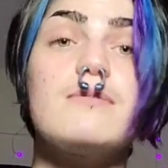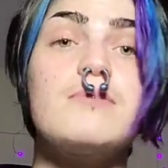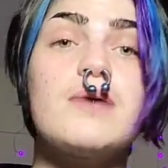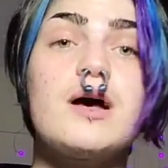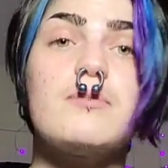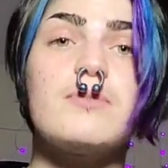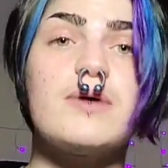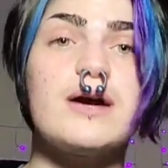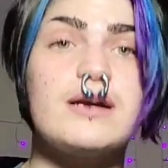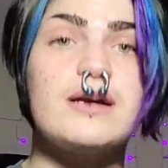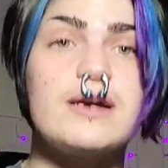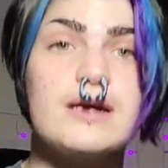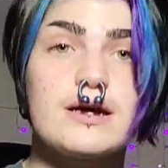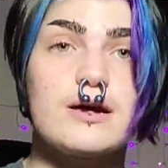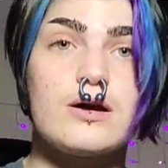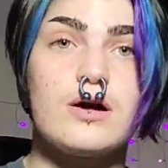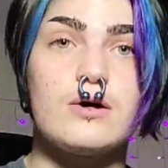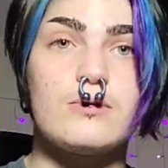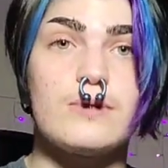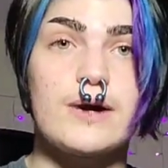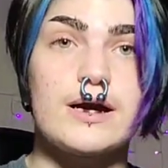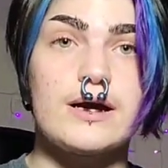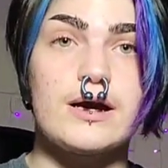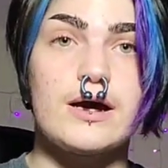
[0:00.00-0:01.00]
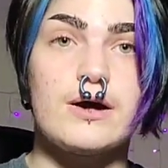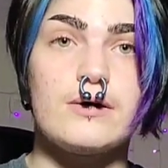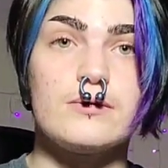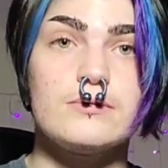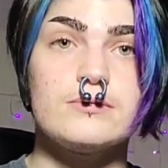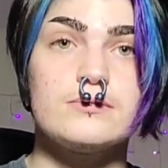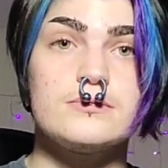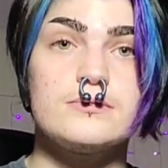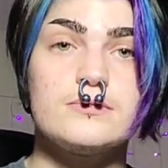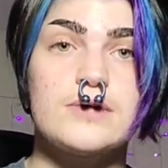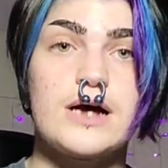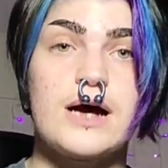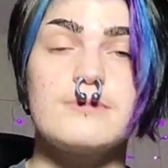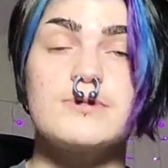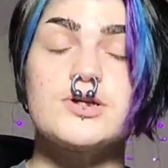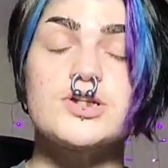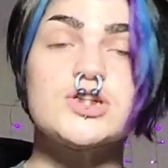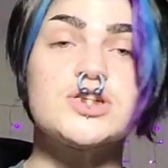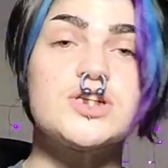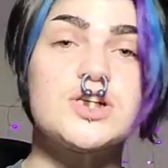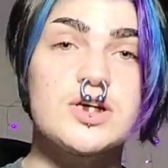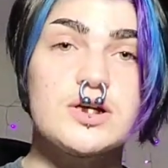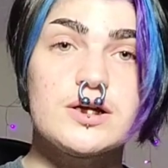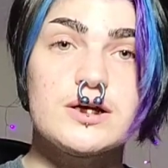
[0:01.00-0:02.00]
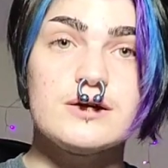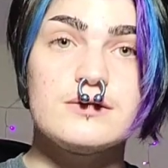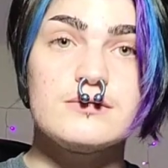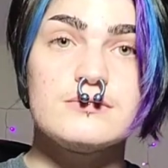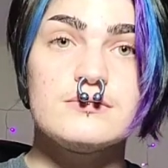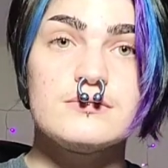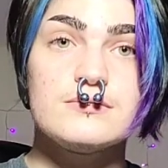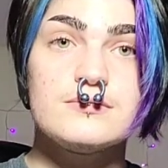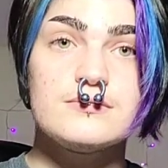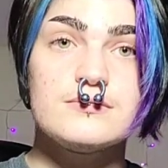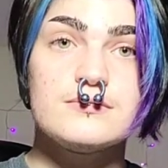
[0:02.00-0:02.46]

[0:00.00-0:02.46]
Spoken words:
I'm not binding at all right now. I'm just chilling.